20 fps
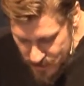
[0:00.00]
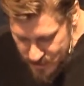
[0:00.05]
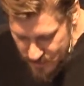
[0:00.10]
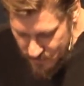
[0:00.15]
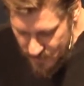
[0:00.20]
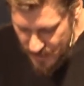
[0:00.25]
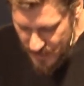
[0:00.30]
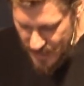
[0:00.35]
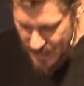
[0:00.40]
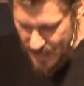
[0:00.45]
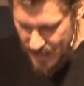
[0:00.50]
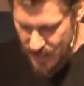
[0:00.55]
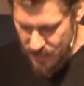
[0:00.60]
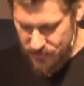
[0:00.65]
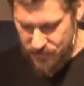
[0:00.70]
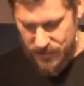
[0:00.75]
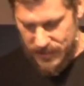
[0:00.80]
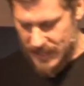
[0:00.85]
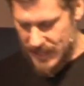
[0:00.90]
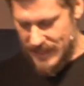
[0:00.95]
of the air.
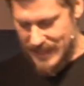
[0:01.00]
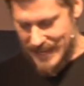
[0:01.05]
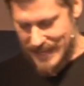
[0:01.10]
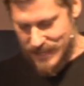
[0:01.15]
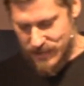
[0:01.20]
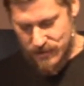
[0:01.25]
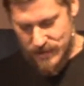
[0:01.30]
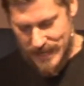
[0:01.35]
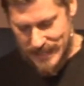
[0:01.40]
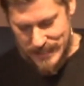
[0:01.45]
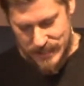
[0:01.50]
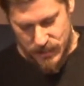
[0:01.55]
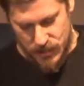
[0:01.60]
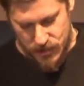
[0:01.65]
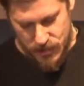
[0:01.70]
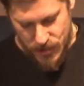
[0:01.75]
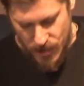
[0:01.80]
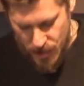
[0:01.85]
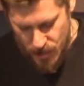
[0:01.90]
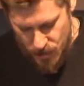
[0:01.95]
They, they do not
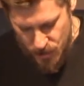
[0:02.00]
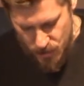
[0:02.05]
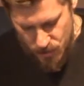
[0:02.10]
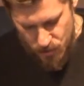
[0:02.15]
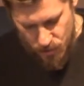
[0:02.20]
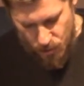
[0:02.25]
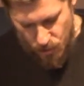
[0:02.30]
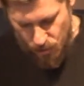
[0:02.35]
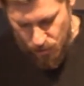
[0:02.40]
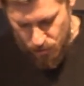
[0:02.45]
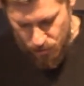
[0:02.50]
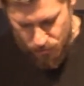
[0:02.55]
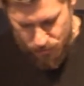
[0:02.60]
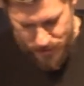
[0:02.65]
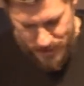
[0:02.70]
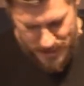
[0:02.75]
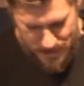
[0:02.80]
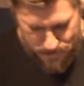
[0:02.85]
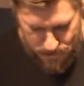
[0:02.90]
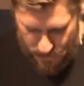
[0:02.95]
sow or
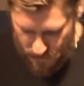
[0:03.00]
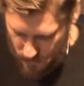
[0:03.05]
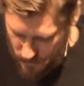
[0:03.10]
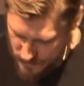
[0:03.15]
reap or